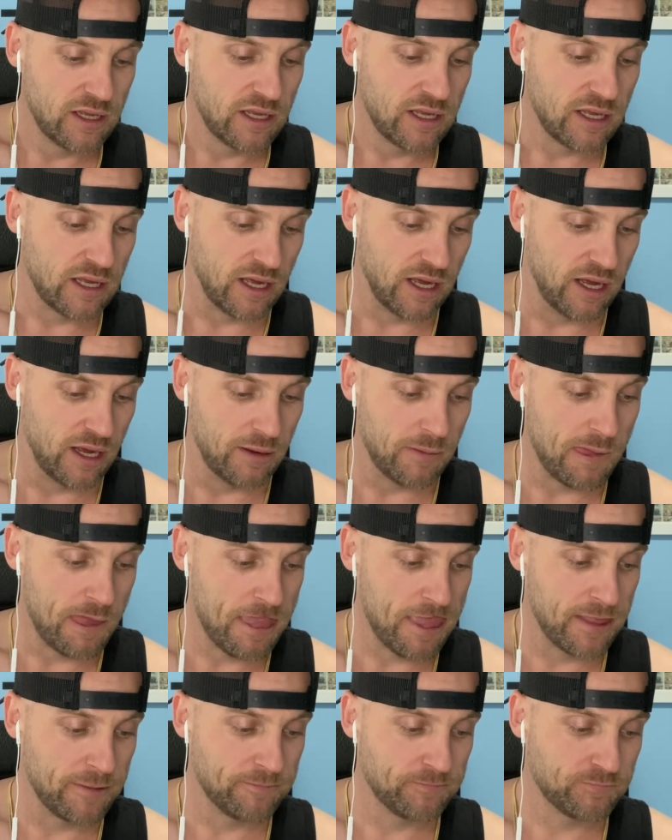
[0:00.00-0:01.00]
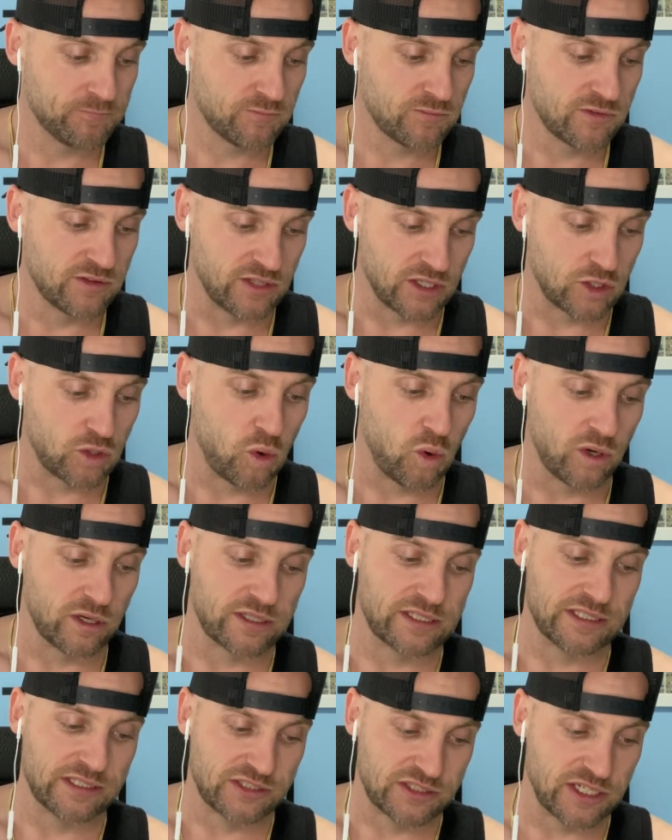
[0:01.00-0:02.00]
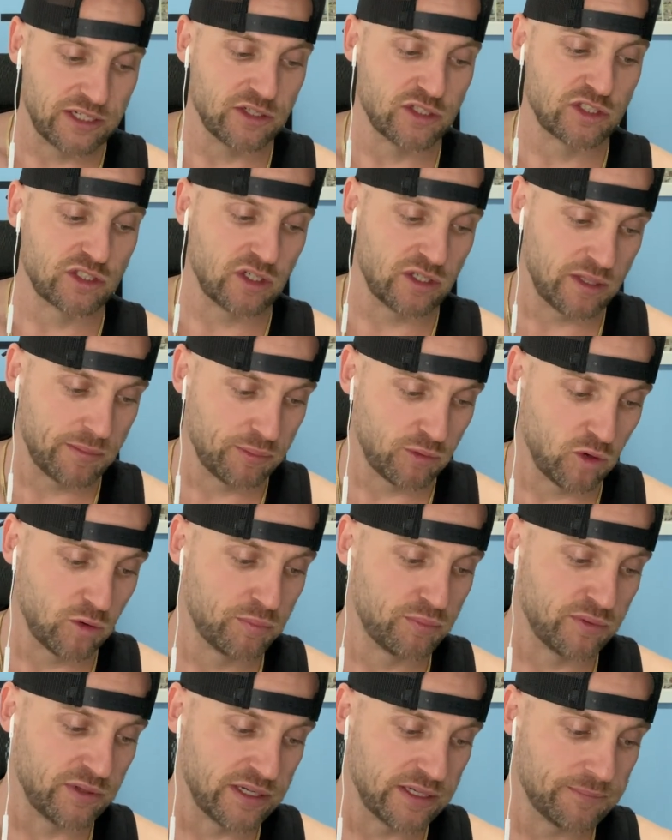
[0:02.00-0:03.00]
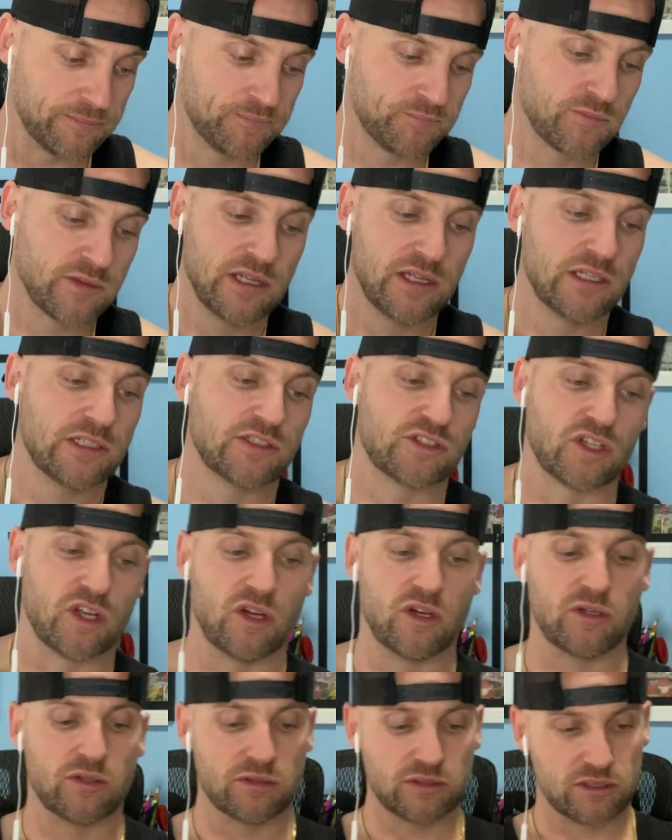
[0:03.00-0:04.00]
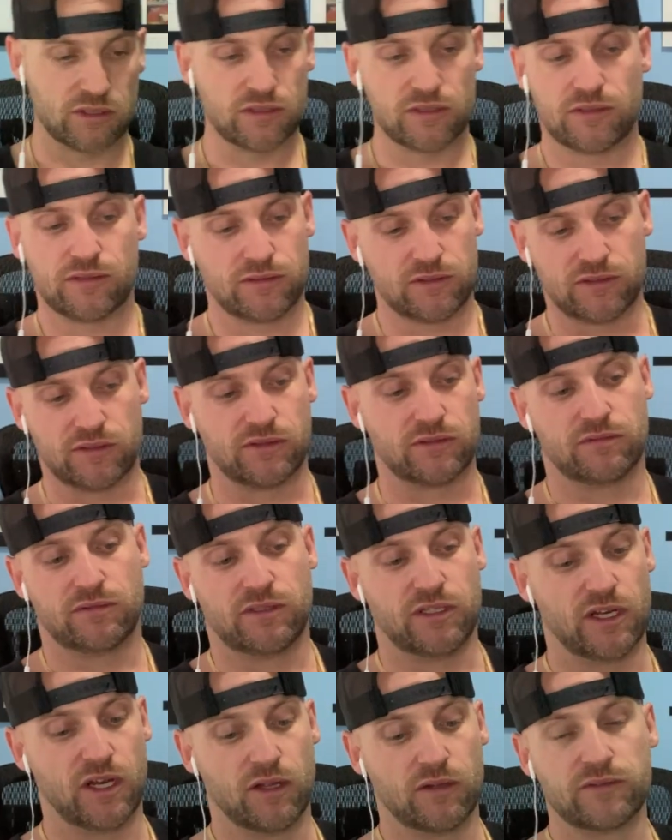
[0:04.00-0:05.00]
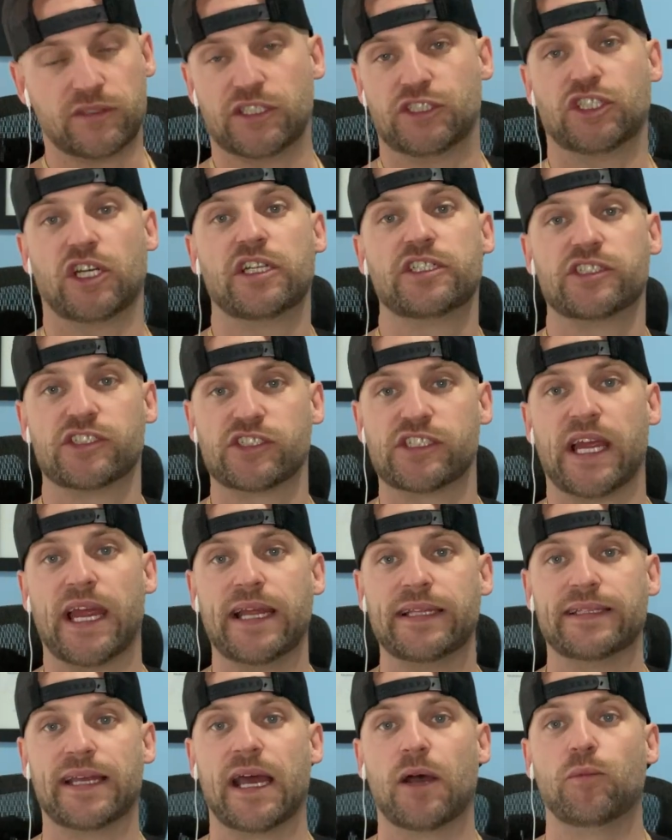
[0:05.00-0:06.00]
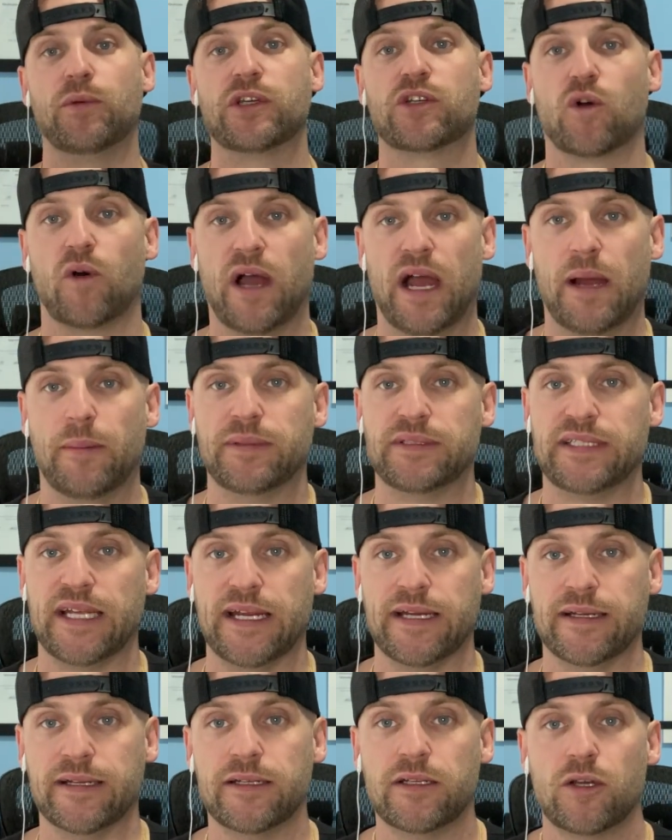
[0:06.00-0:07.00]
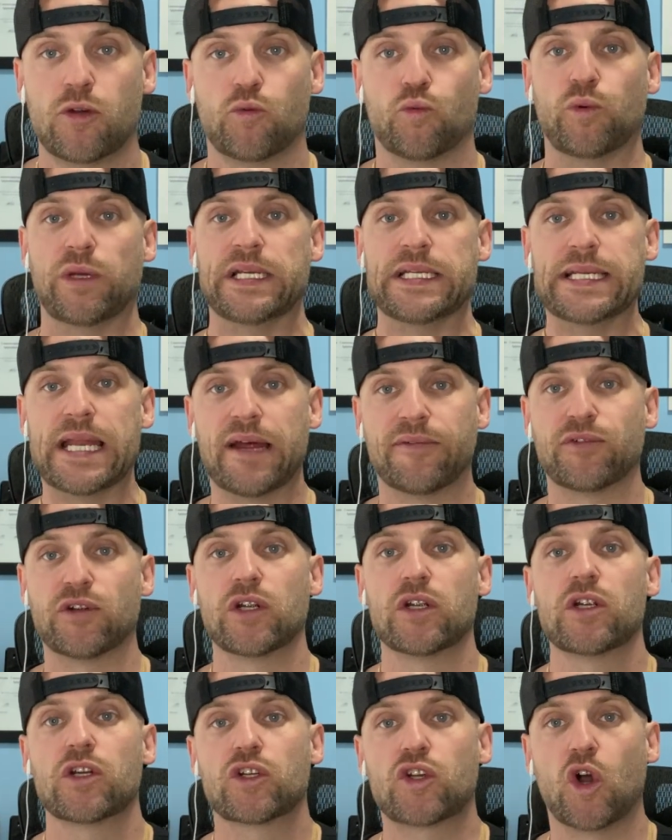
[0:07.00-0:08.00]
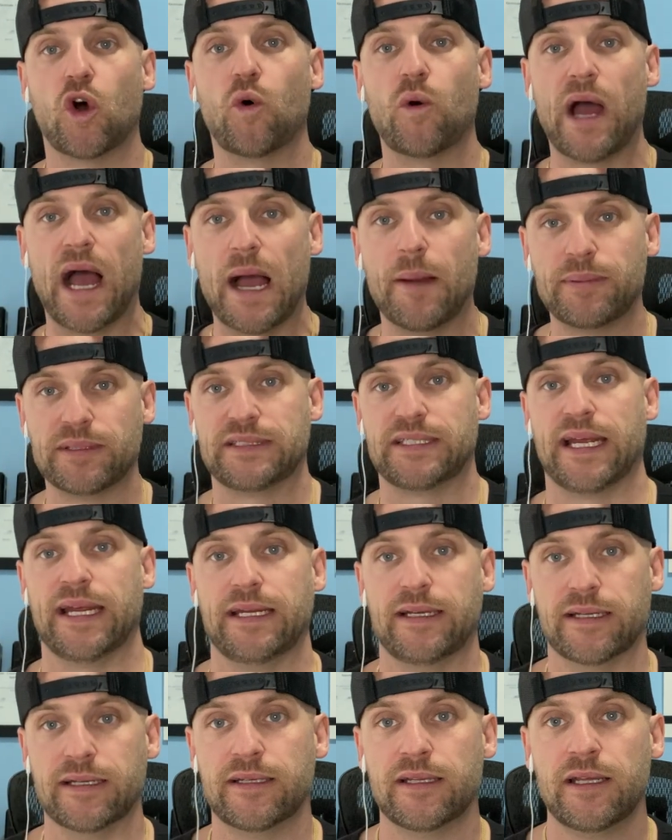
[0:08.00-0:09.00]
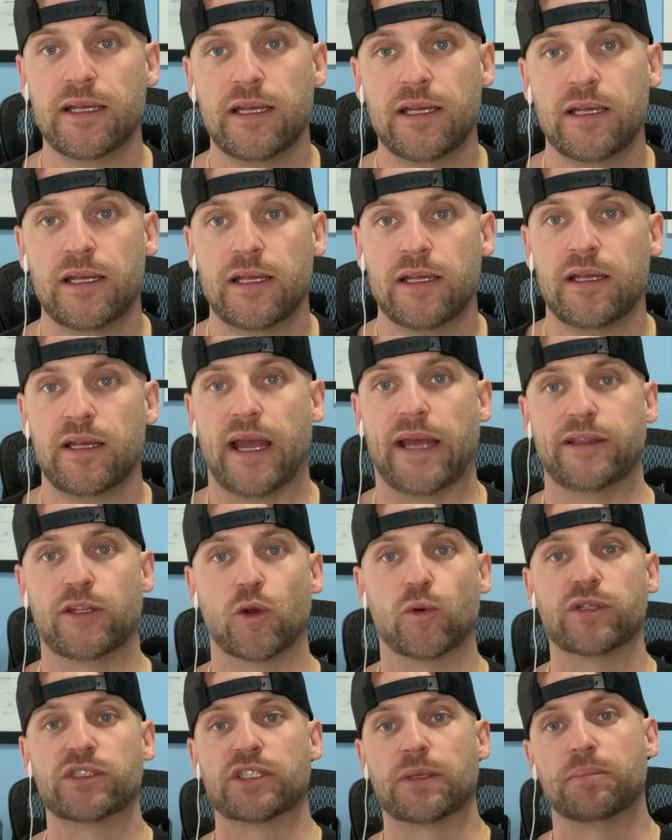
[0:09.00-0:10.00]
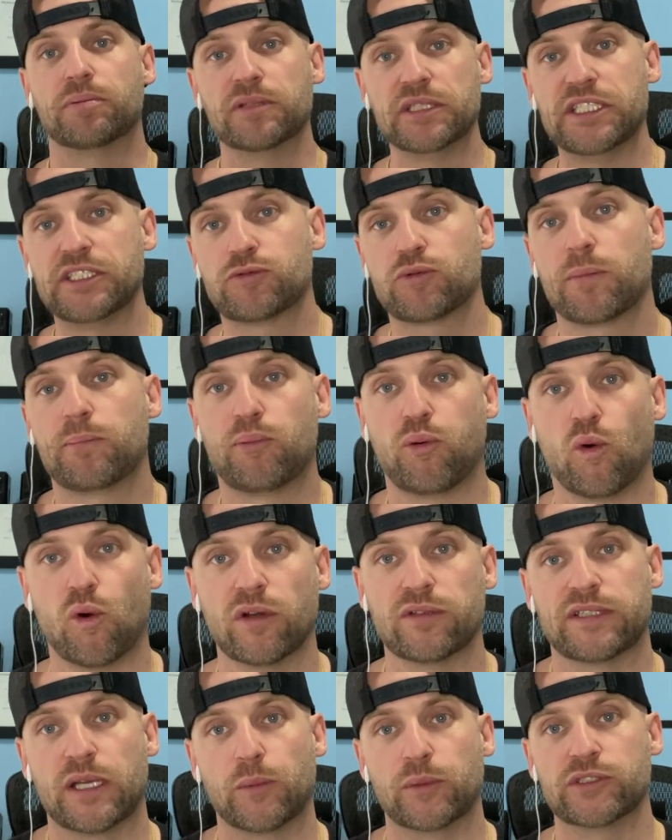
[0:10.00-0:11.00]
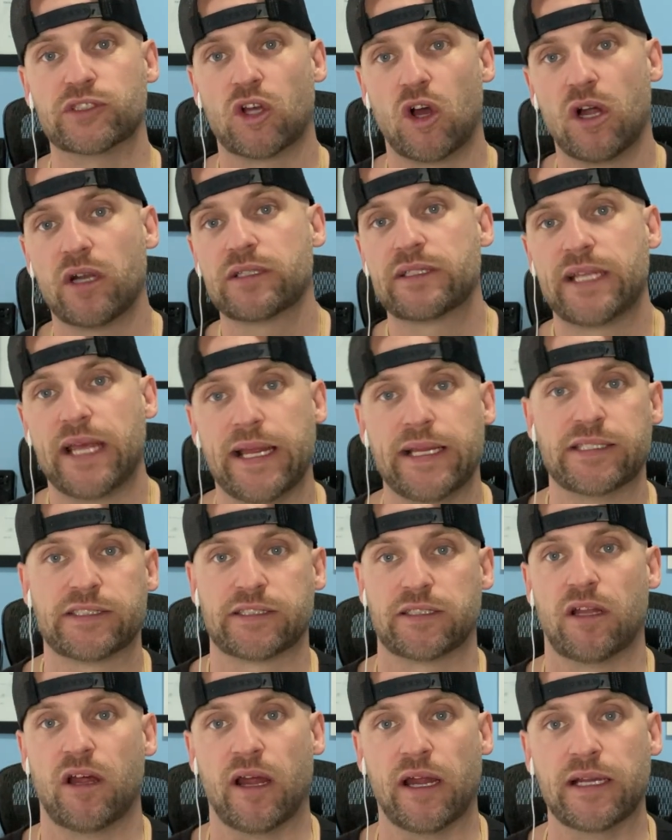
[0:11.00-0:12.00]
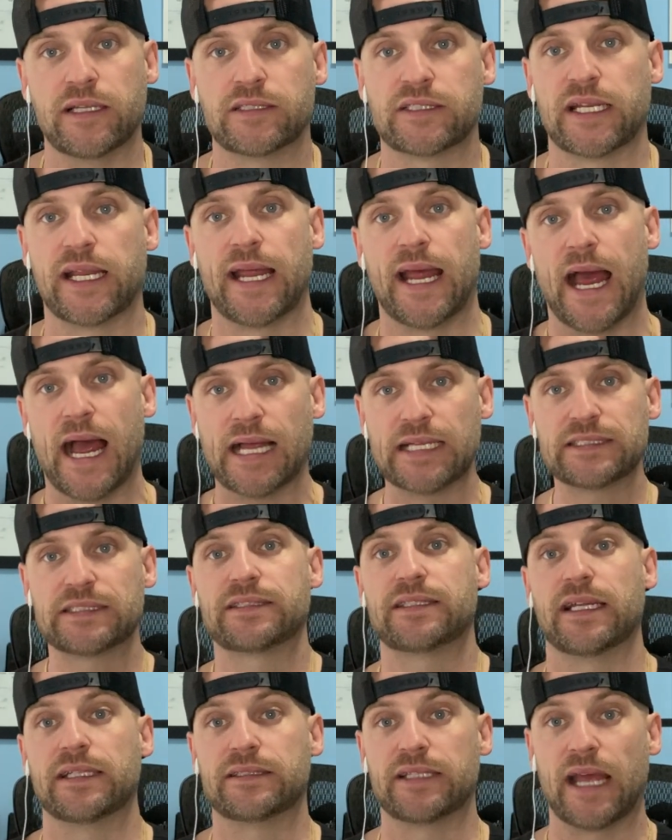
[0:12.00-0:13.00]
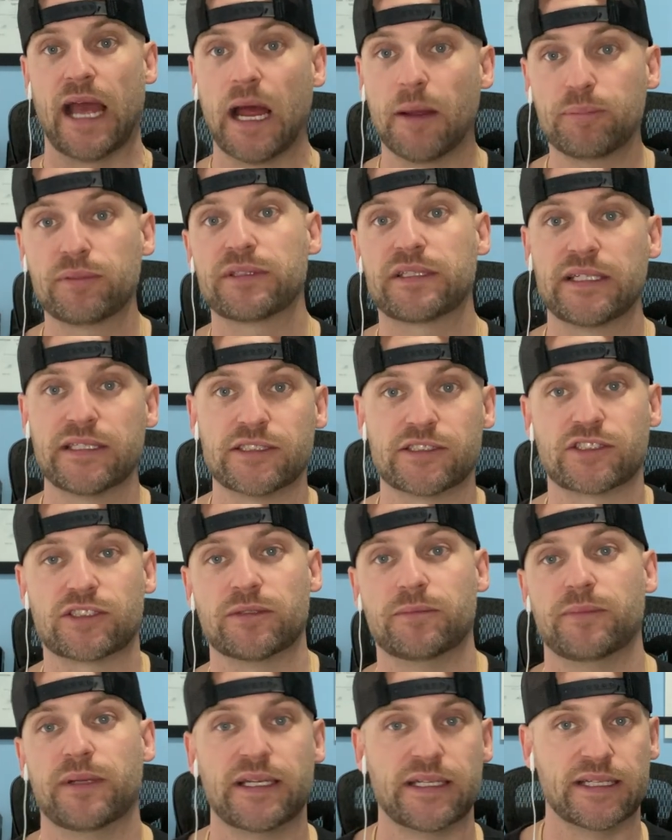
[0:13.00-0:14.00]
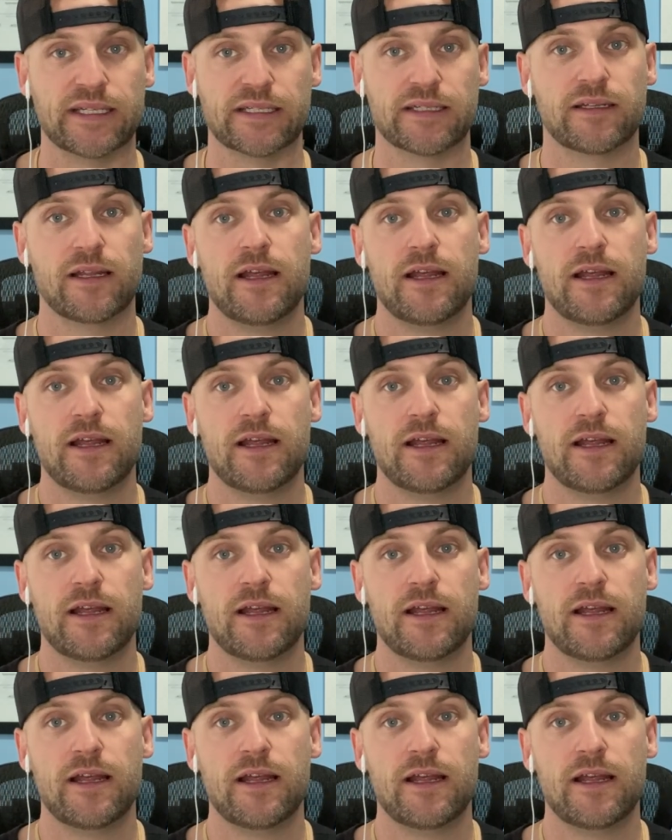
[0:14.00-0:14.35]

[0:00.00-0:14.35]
the court considers appropriate. So the judge is saying that we cohabitated. We never cohabitated. And there was a police report that was on case lines that the applicant submitted